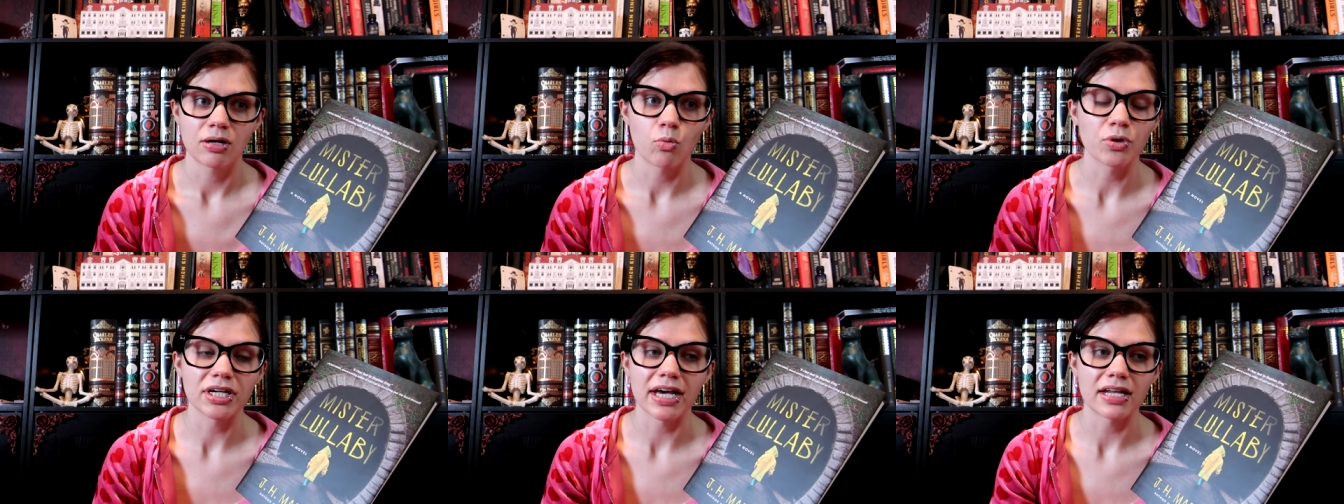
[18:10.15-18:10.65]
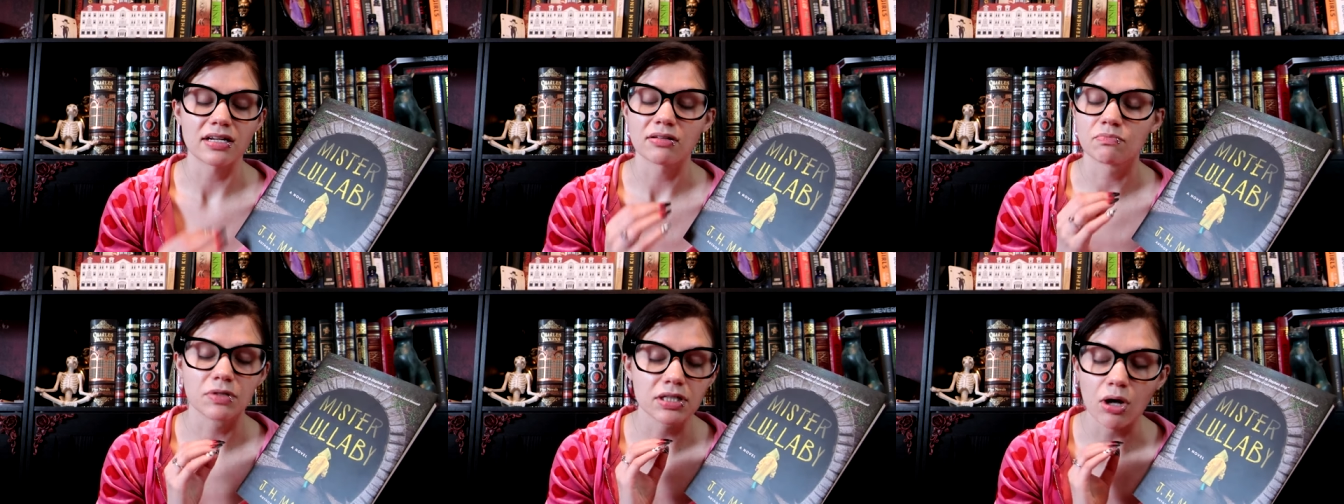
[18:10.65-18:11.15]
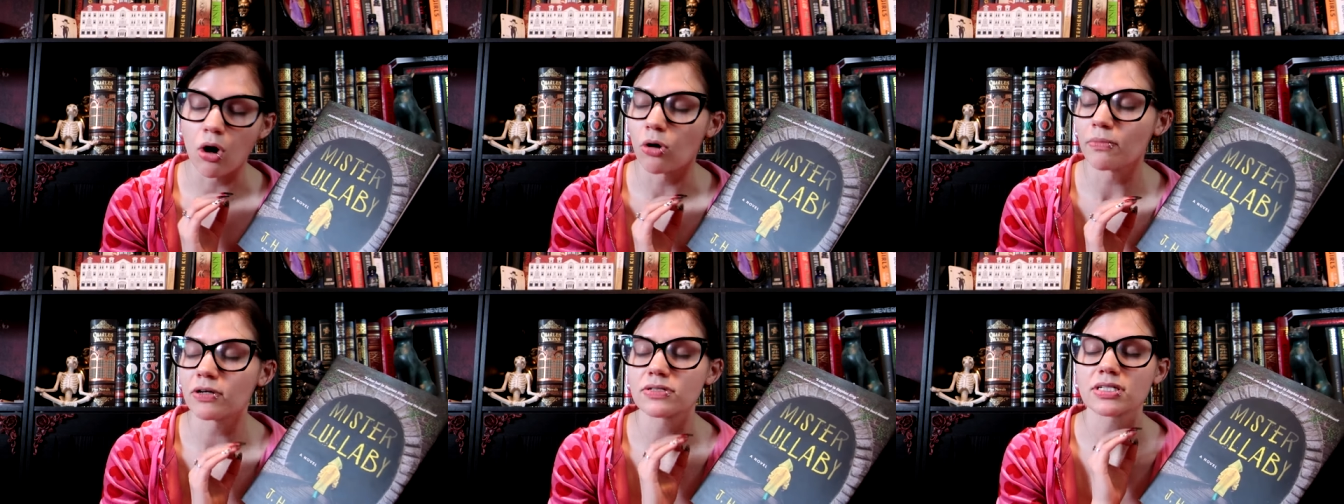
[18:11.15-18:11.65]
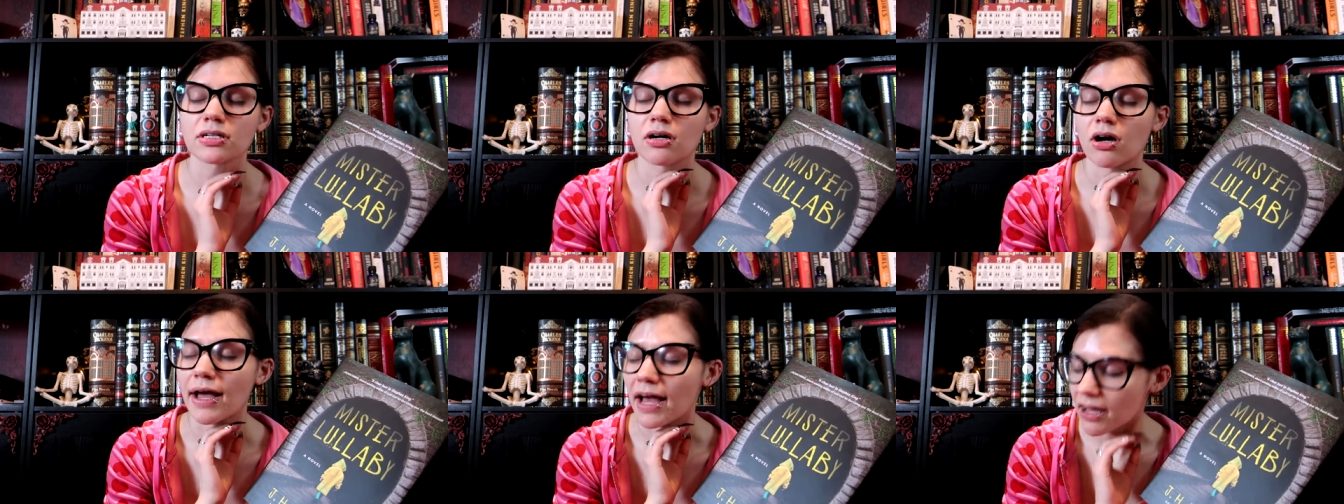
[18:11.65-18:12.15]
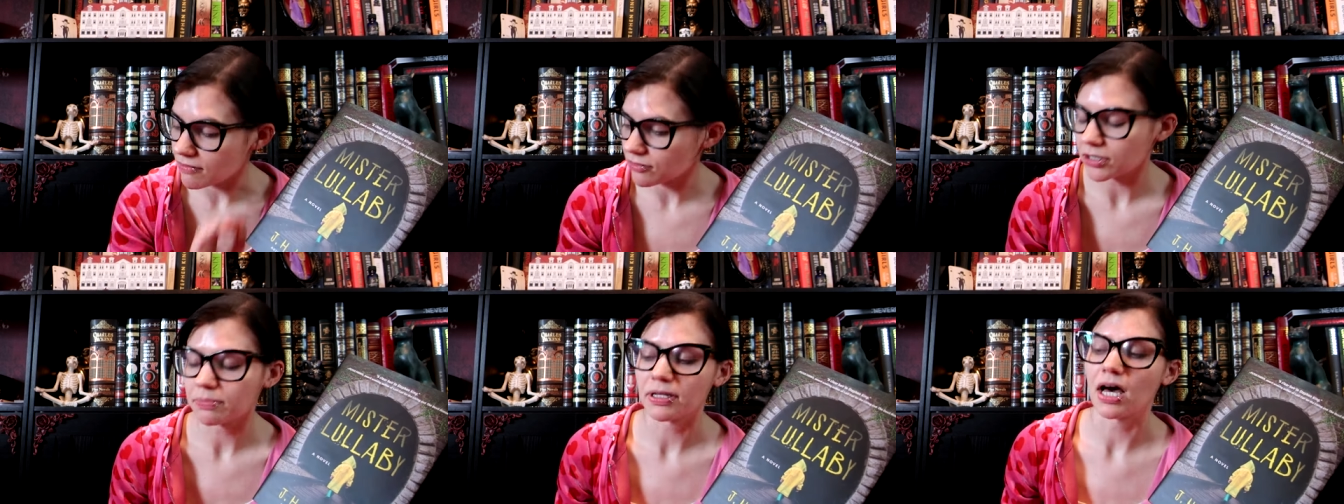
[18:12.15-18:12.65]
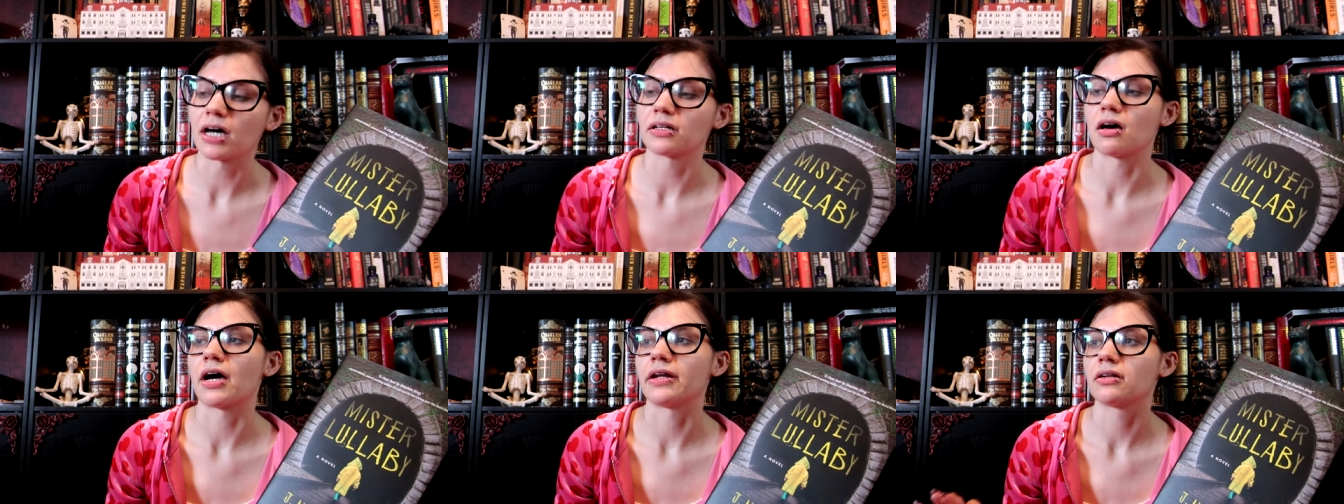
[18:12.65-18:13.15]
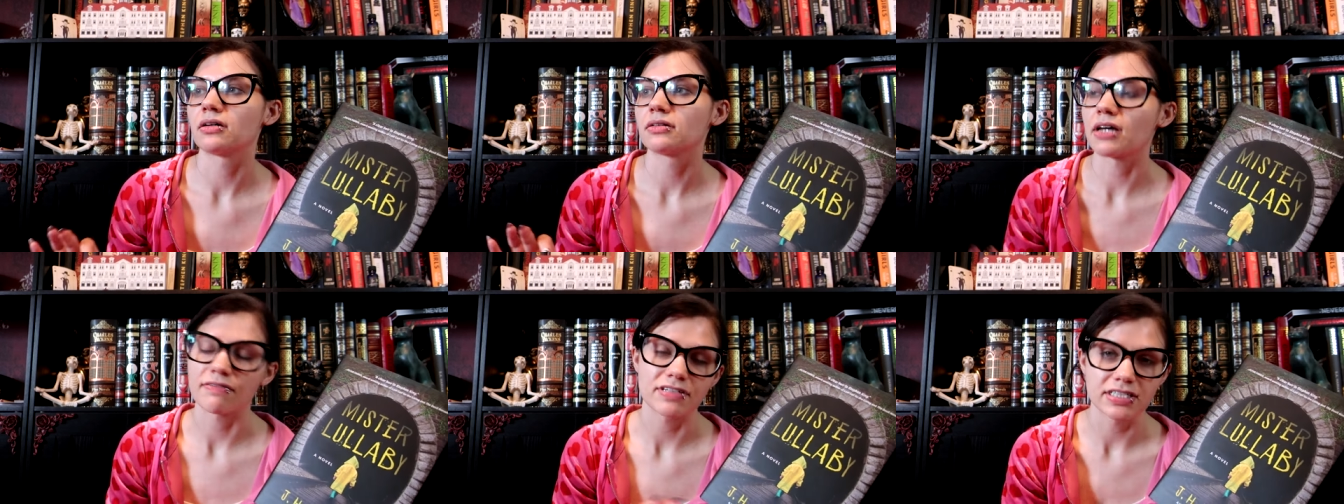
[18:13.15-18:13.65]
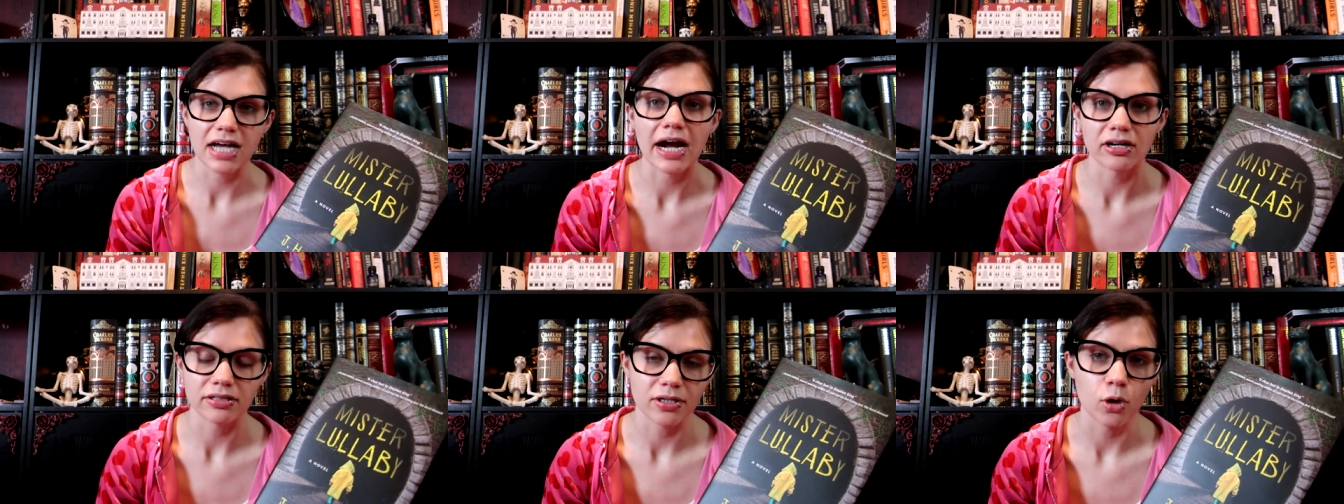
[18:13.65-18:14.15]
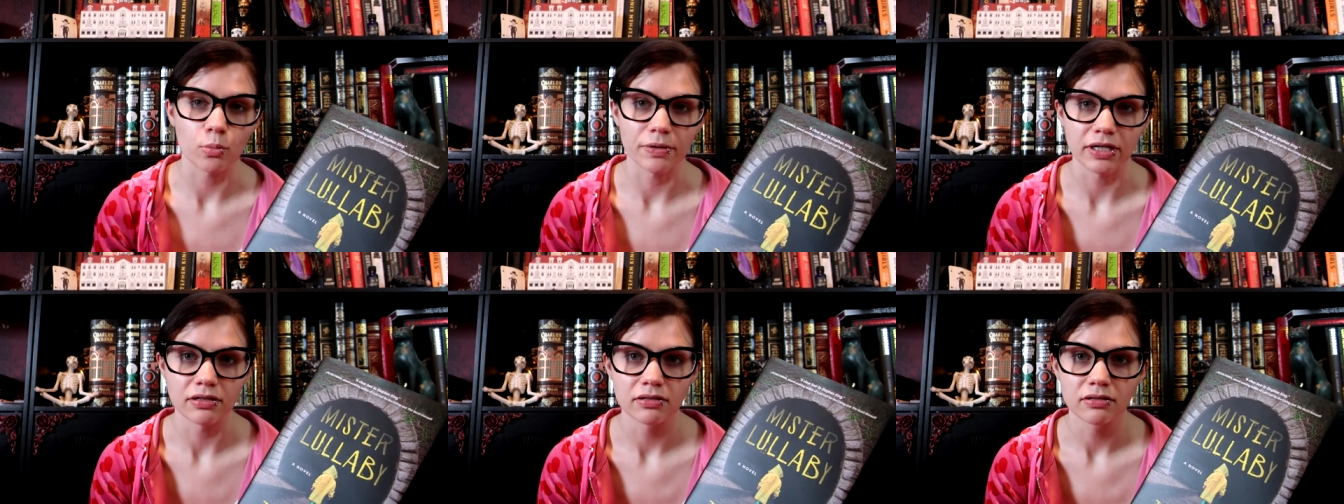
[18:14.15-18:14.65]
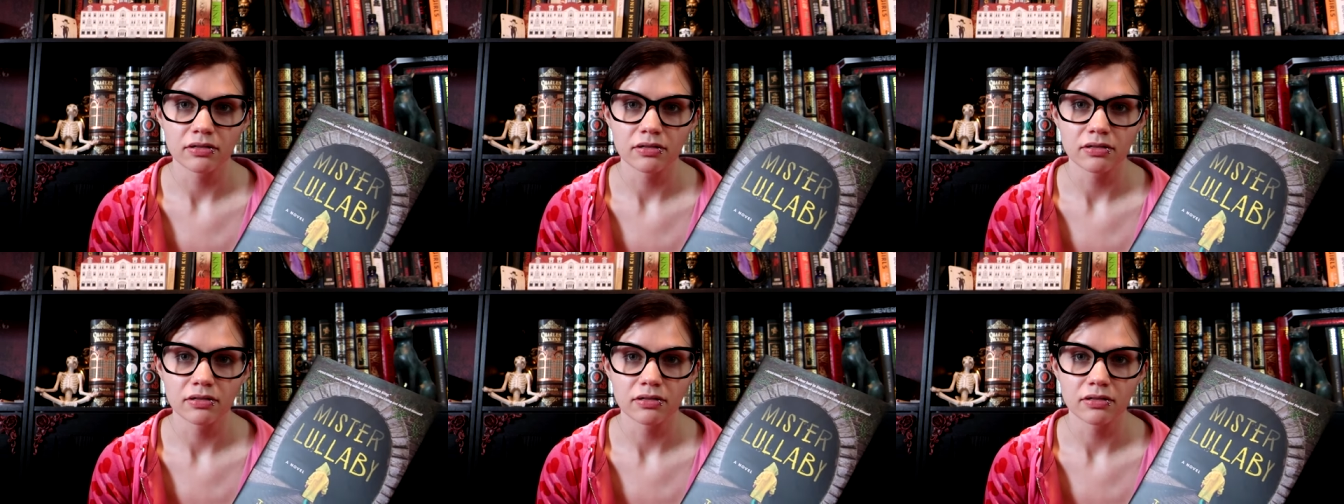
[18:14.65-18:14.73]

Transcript: We get almost every plot line left entirely open